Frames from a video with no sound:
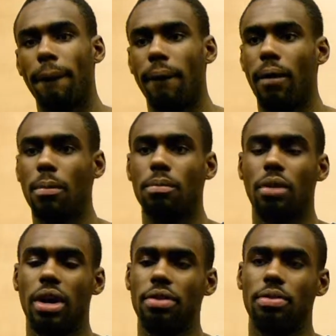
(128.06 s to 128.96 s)

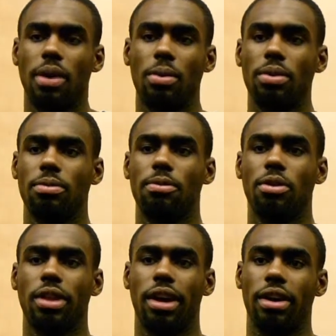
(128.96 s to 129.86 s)
I really
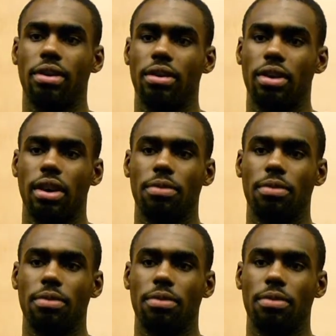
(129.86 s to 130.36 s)
feel that.